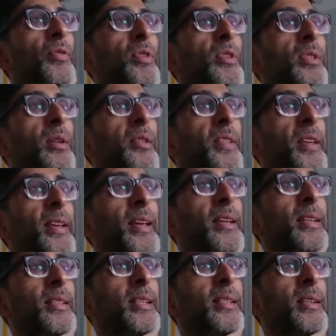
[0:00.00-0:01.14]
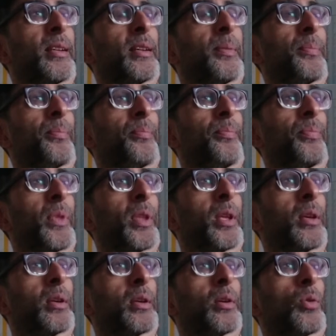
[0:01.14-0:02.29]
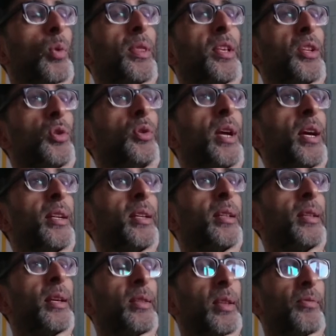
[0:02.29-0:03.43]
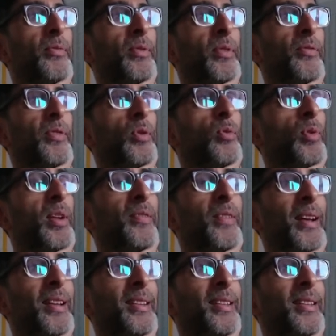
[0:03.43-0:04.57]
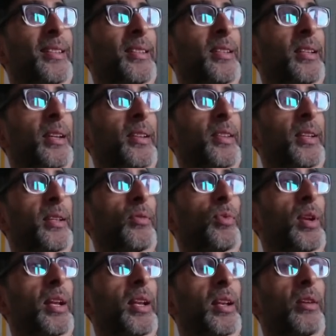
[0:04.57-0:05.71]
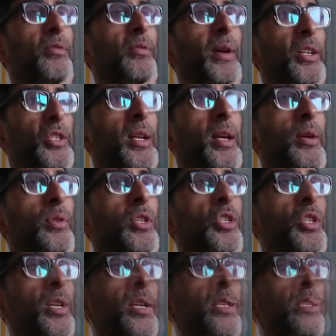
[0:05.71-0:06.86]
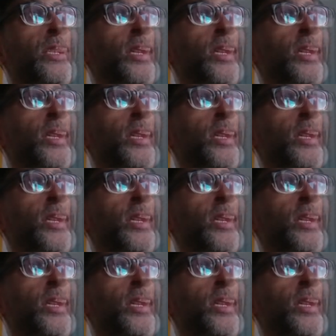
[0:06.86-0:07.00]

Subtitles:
And the thing is that when they do get it, they feel really validated, and I think they really love actually how niche it is.